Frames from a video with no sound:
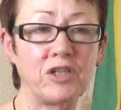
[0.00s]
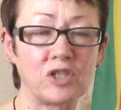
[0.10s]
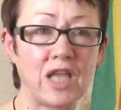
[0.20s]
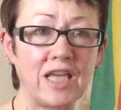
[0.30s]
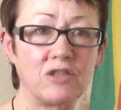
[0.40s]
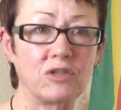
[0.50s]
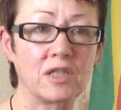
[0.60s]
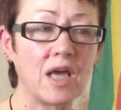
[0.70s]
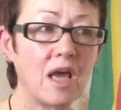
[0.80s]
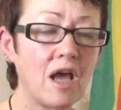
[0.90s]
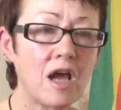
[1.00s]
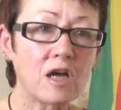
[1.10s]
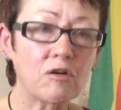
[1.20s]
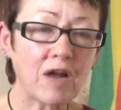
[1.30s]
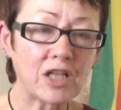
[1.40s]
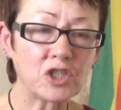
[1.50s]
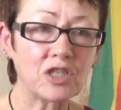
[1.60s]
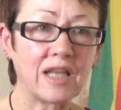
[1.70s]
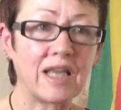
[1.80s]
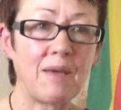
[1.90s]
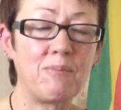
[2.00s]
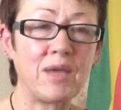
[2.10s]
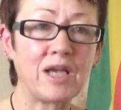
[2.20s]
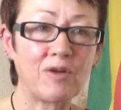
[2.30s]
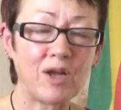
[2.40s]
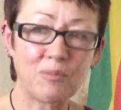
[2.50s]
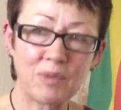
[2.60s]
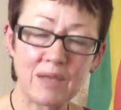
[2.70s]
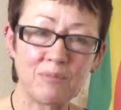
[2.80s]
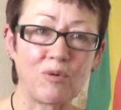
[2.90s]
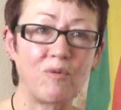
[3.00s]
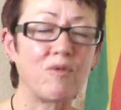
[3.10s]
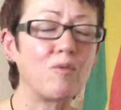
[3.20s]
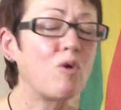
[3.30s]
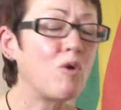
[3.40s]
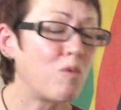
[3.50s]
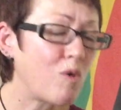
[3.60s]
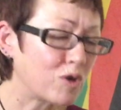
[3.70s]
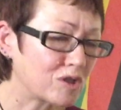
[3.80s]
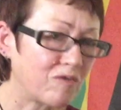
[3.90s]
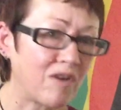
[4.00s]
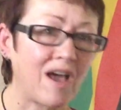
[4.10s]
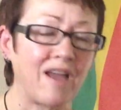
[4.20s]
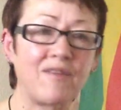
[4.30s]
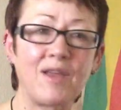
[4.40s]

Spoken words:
racial hatred. Gradually, a big crowd of people from all walks of life.